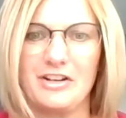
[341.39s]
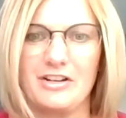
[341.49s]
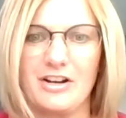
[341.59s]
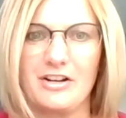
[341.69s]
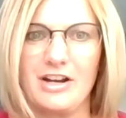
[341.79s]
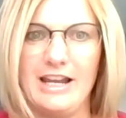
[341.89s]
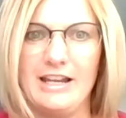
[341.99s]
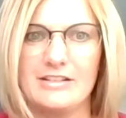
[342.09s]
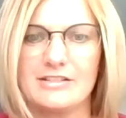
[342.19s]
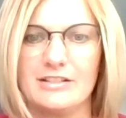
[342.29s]
our
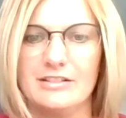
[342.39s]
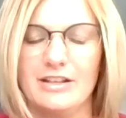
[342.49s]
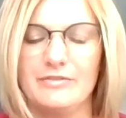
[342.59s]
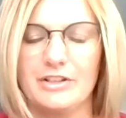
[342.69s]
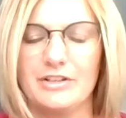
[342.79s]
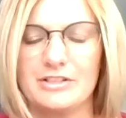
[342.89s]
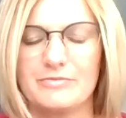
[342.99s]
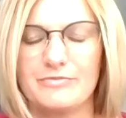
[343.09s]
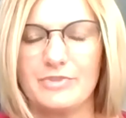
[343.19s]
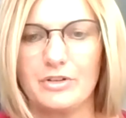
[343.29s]
ads and various
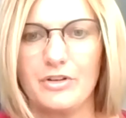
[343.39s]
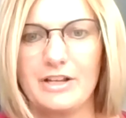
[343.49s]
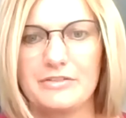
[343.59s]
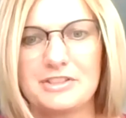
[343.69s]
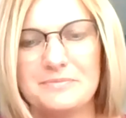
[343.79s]
photographs.